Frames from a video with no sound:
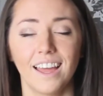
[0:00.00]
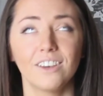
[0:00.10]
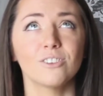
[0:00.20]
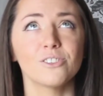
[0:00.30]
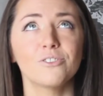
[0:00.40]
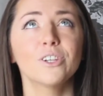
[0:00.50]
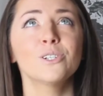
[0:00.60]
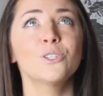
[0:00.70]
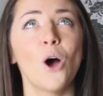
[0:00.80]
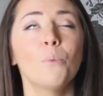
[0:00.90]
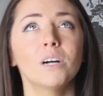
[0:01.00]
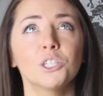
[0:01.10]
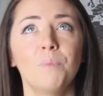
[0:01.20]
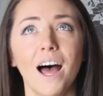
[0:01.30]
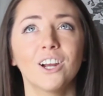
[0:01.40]
And you'll just feel so
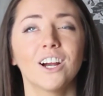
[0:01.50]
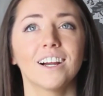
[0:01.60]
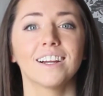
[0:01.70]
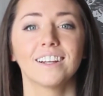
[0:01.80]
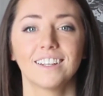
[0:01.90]
much better.